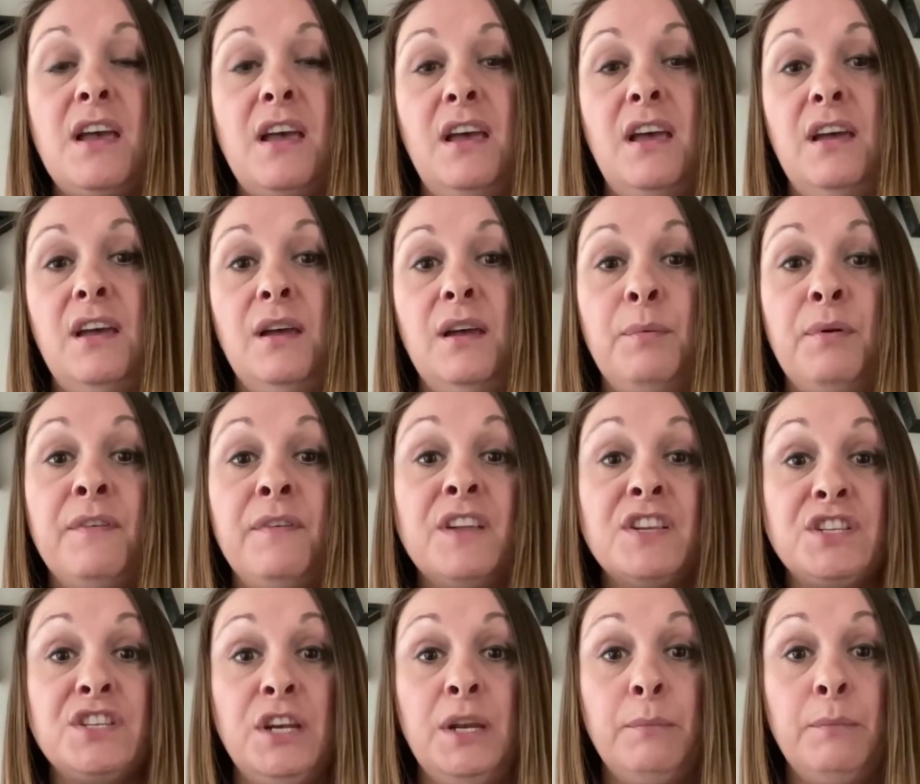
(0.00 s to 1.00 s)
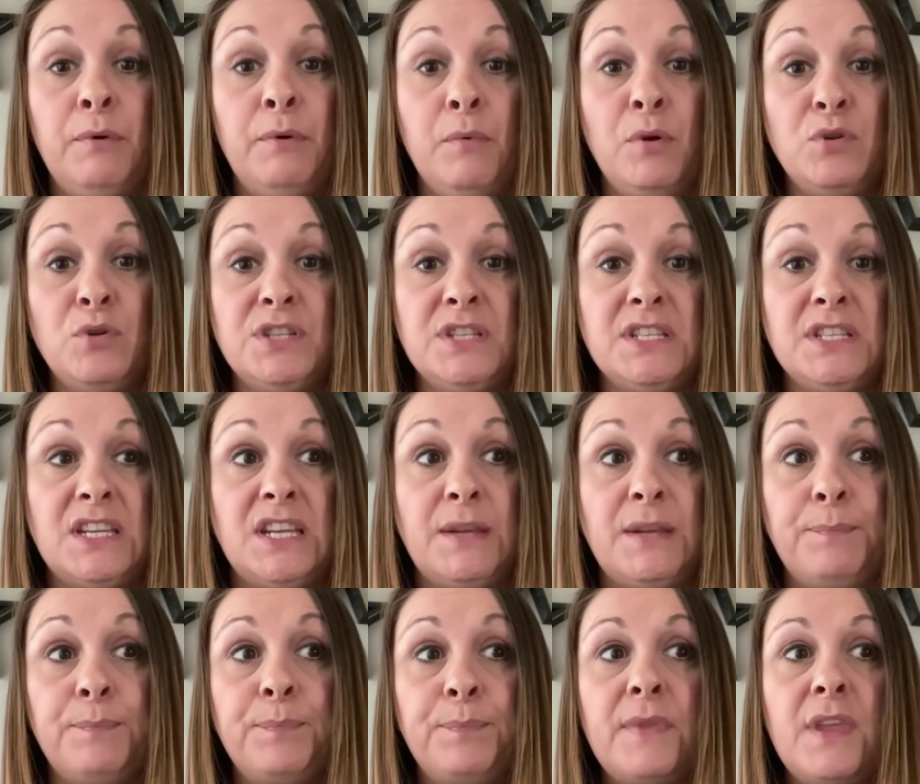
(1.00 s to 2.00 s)
prevention and promotion
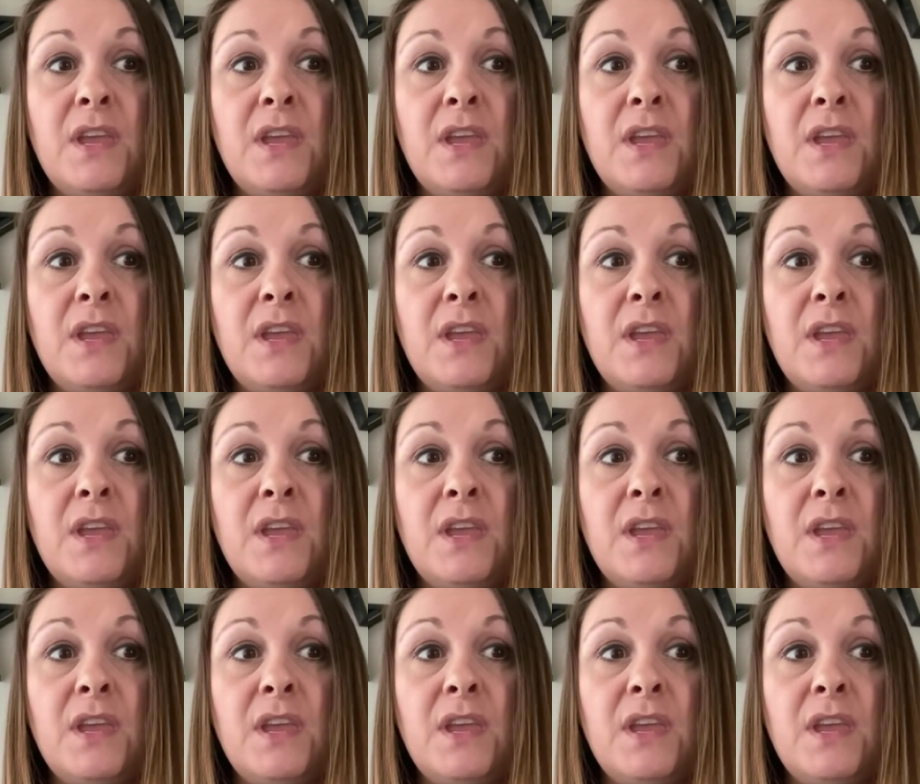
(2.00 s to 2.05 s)
team.